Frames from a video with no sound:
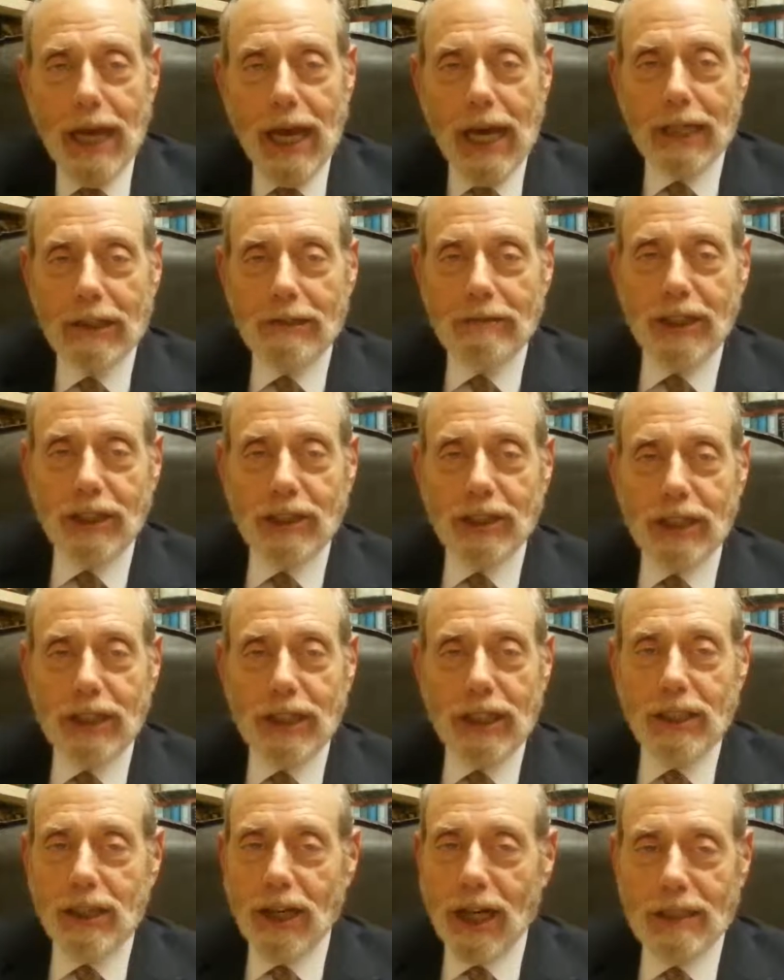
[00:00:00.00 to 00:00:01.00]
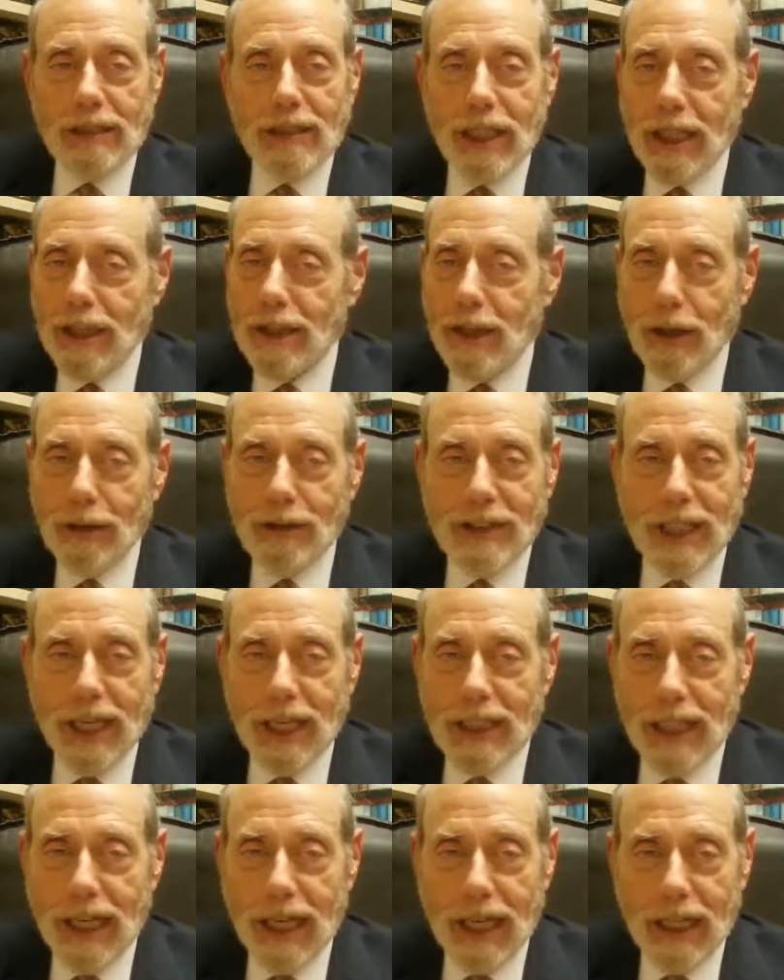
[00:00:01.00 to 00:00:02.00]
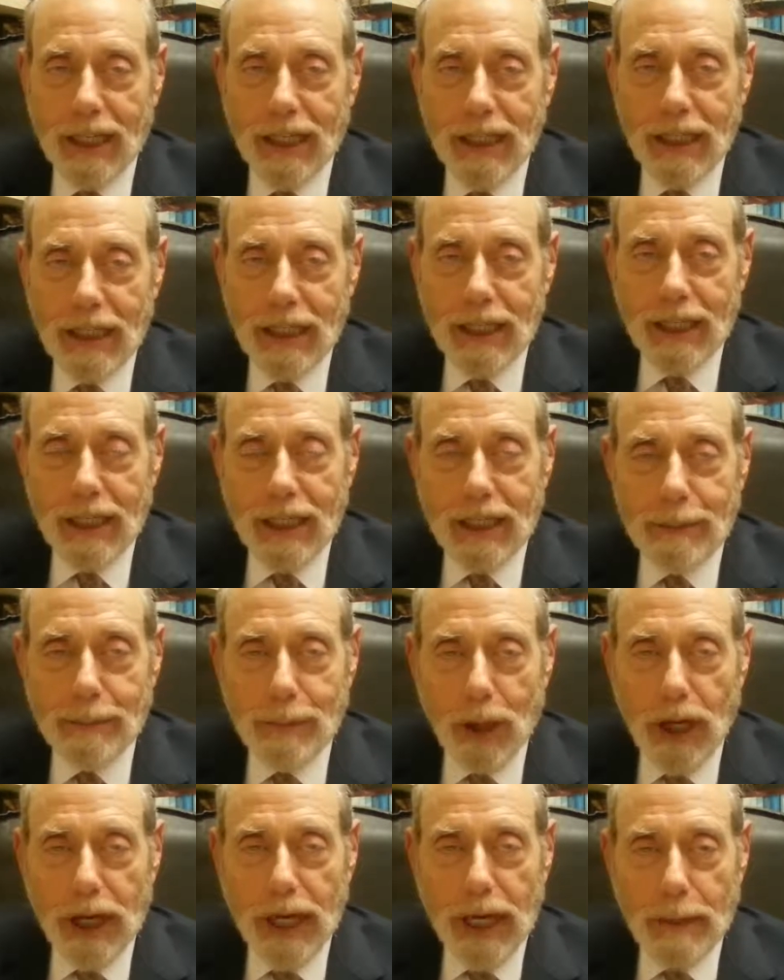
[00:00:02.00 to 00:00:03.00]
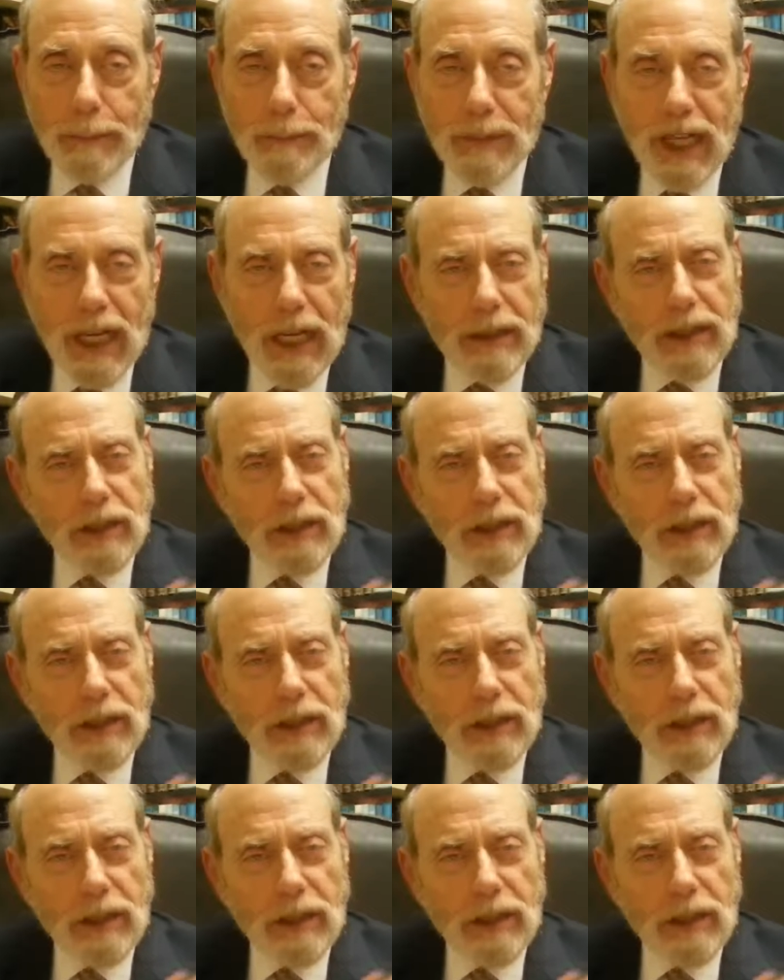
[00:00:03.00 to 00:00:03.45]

And originally God said lo selech imahem.